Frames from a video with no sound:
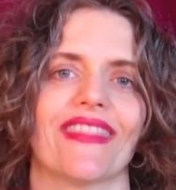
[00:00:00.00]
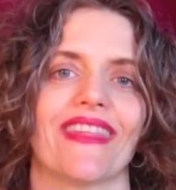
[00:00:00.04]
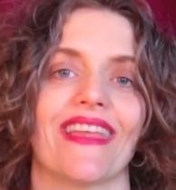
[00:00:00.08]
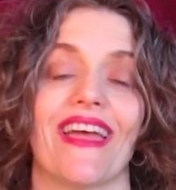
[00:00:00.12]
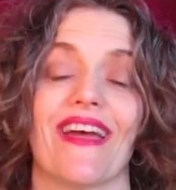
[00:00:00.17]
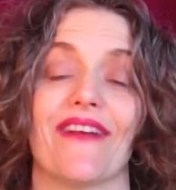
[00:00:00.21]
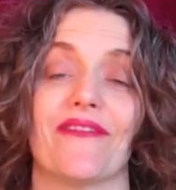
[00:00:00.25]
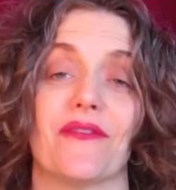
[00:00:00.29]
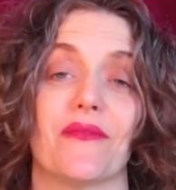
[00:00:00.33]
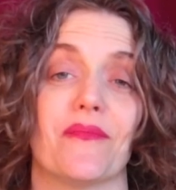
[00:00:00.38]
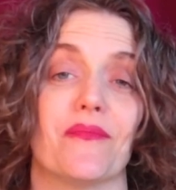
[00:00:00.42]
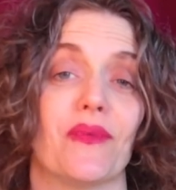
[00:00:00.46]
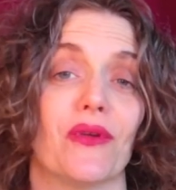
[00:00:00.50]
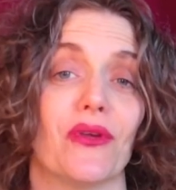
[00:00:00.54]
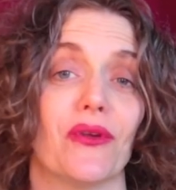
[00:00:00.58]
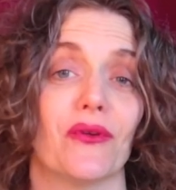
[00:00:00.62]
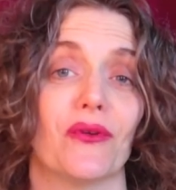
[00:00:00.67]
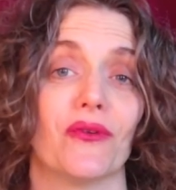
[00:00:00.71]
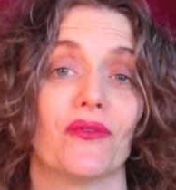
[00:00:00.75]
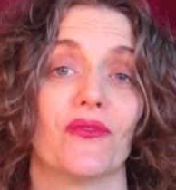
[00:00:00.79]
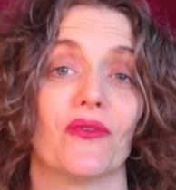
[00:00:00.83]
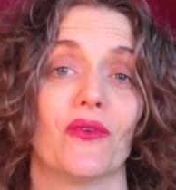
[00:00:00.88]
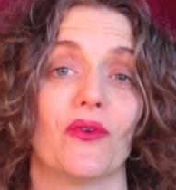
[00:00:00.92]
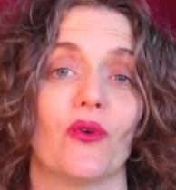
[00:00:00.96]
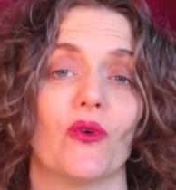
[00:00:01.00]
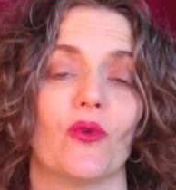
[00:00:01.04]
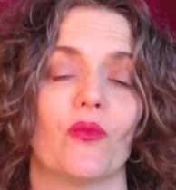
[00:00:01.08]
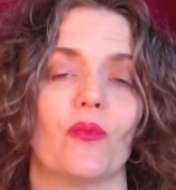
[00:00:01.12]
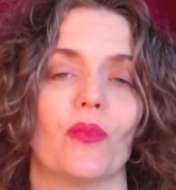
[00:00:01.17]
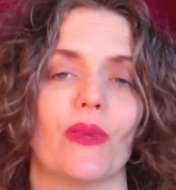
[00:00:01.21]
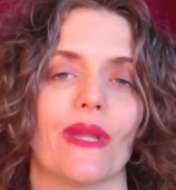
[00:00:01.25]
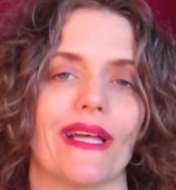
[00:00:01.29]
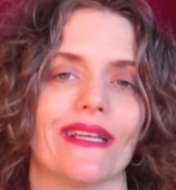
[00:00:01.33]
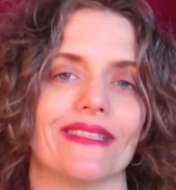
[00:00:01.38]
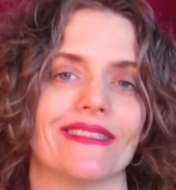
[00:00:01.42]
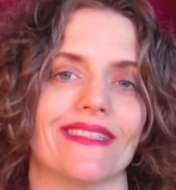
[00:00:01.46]
Have a beautiful,
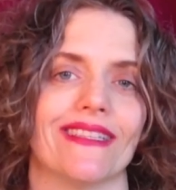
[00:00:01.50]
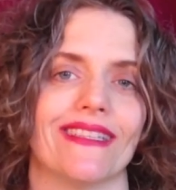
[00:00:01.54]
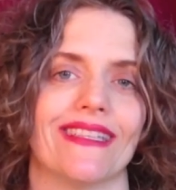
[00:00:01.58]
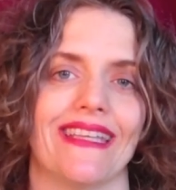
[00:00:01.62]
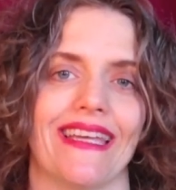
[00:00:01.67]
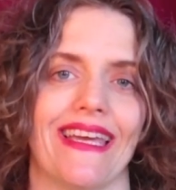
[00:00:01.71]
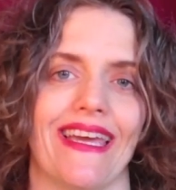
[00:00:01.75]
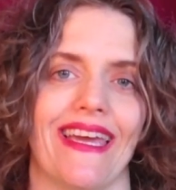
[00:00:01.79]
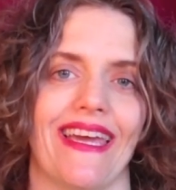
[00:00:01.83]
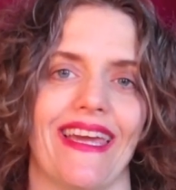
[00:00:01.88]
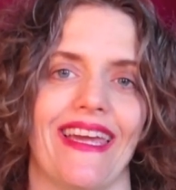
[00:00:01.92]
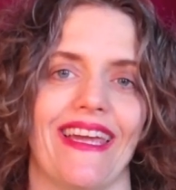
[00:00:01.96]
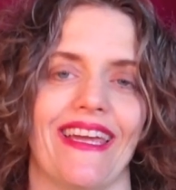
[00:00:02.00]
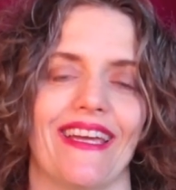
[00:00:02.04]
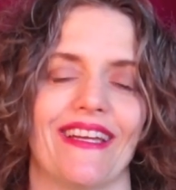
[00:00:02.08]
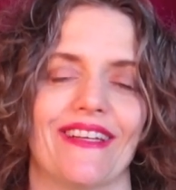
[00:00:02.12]
blessed day.